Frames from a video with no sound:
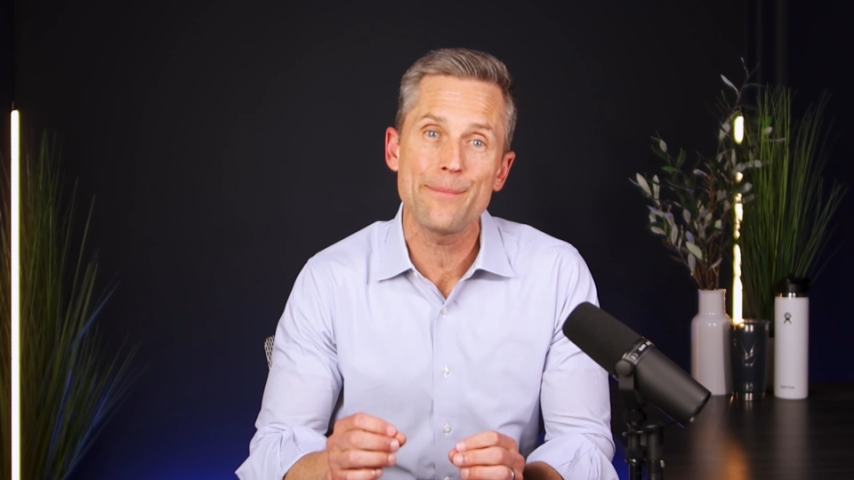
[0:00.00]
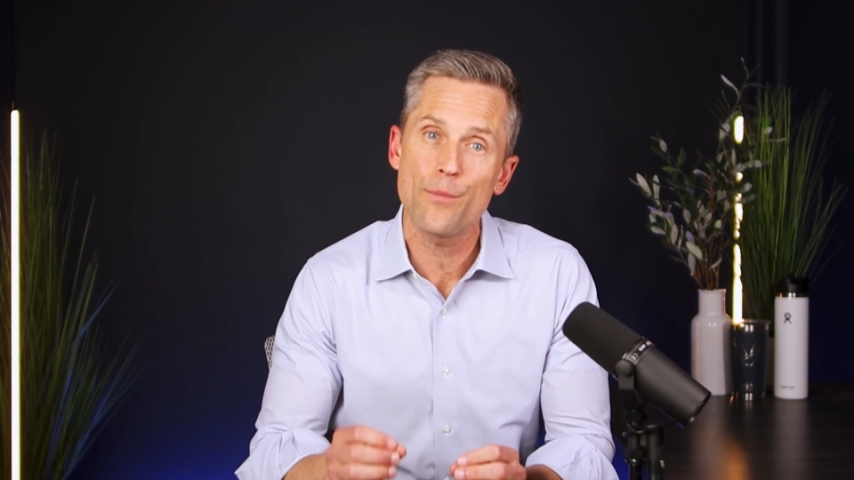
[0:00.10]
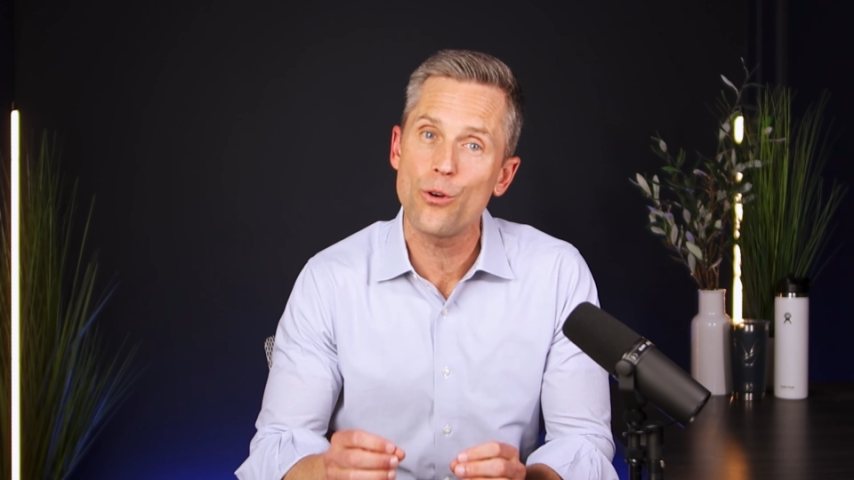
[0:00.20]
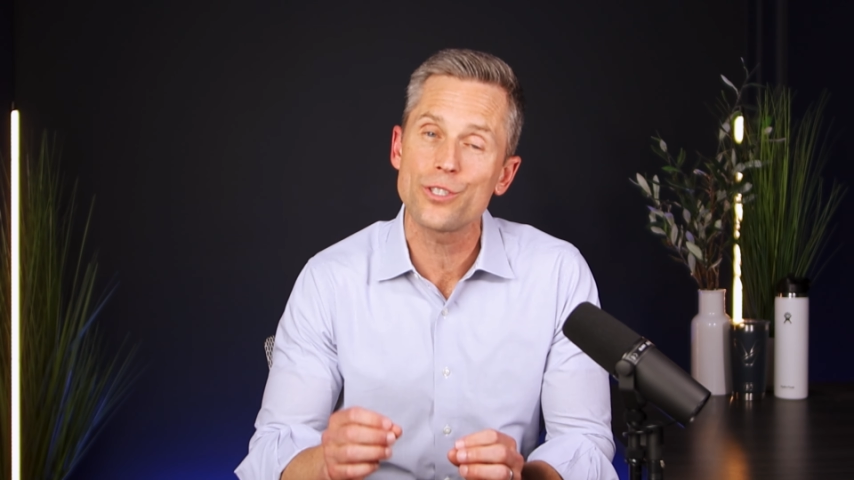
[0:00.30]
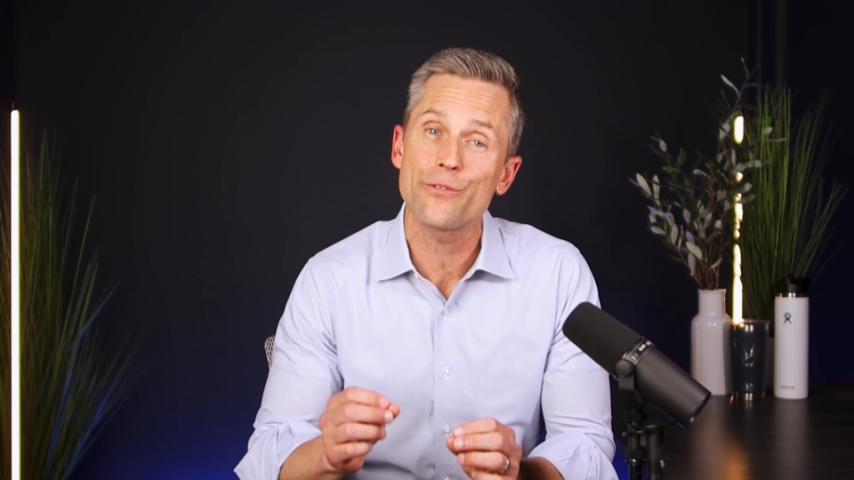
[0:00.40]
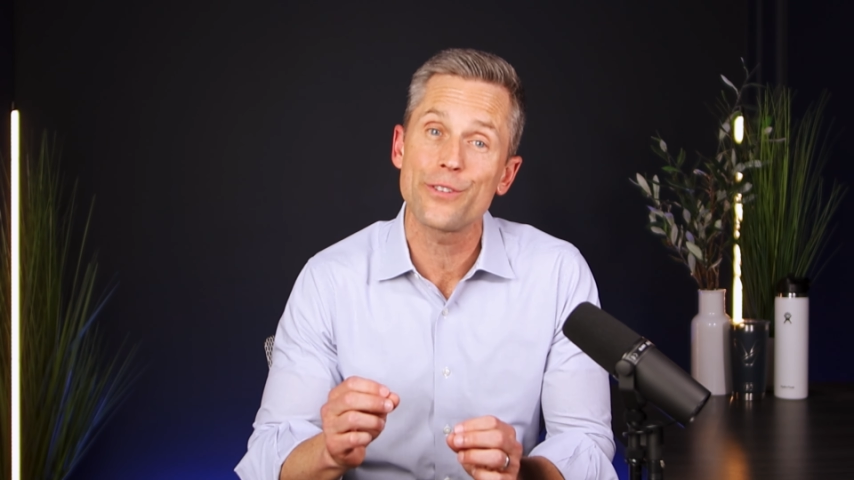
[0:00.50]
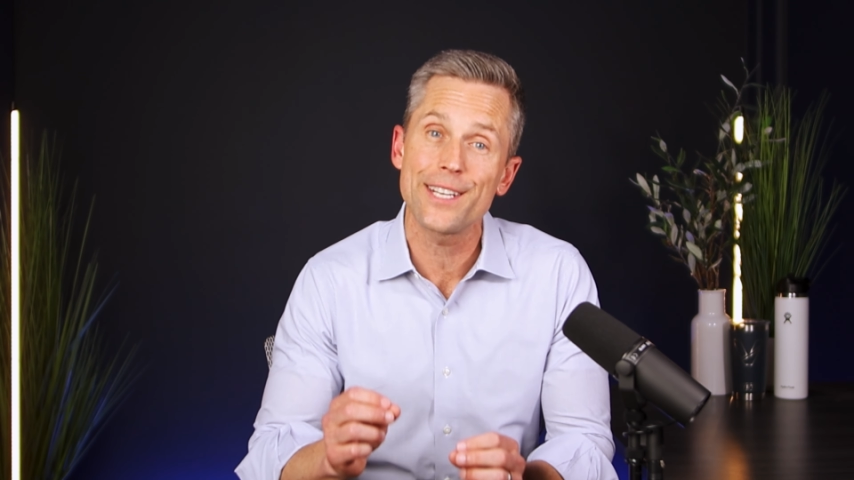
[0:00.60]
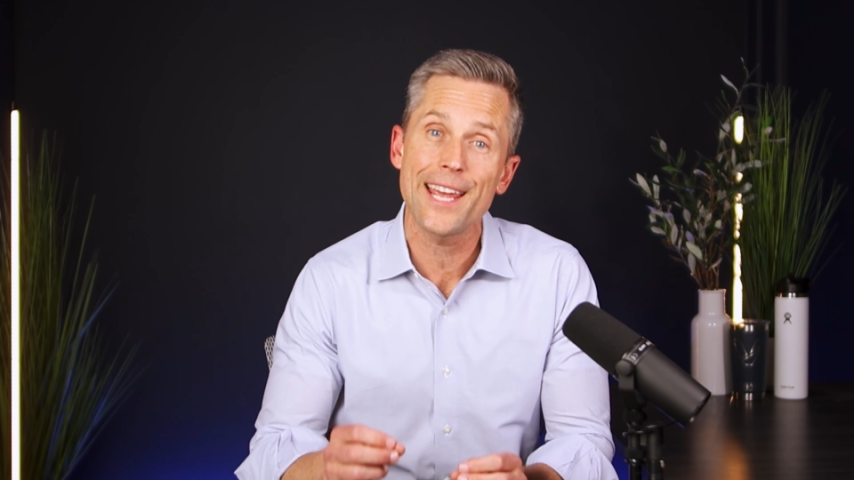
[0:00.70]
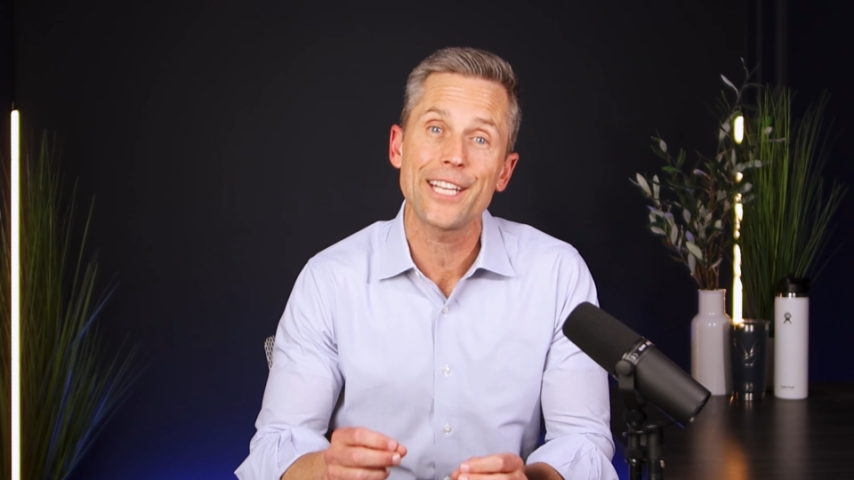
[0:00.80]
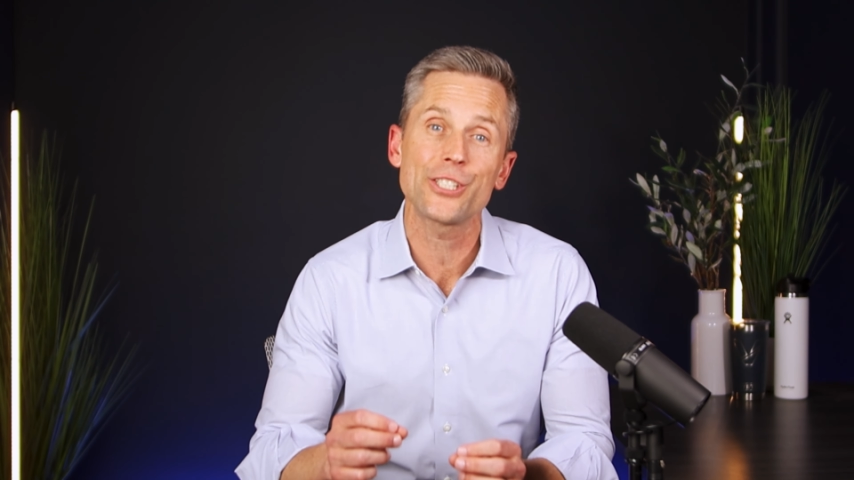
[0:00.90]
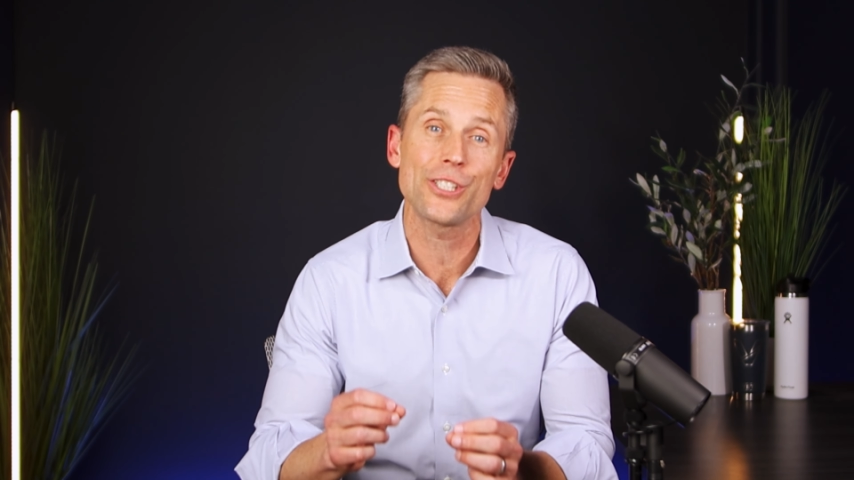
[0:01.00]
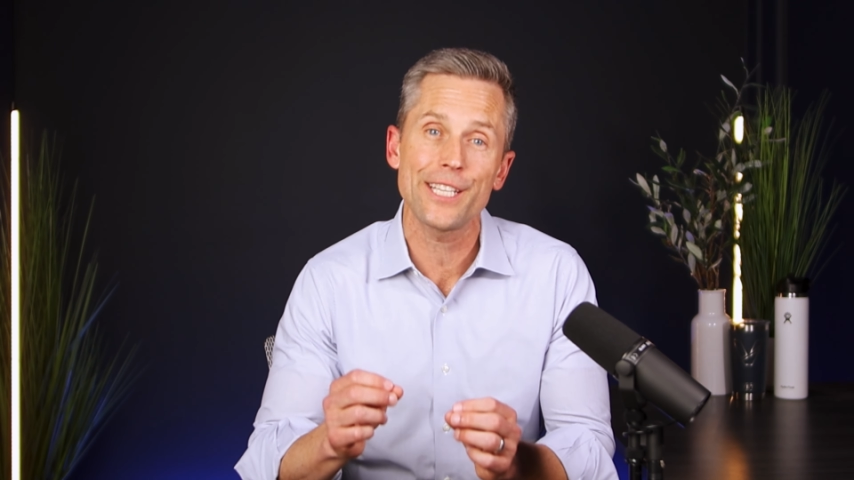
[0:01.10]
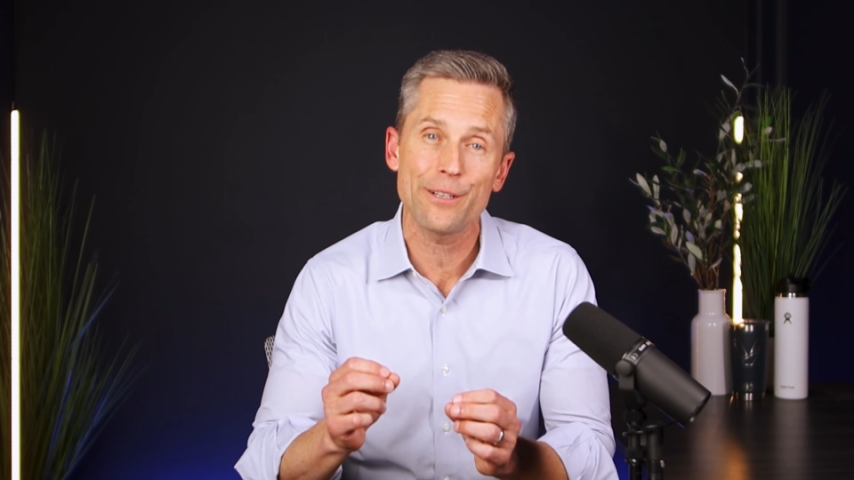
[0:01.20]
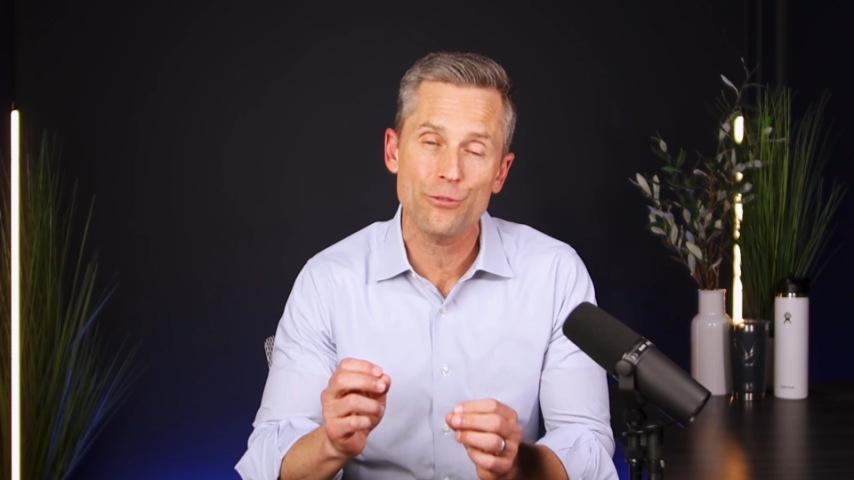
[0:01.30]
most financially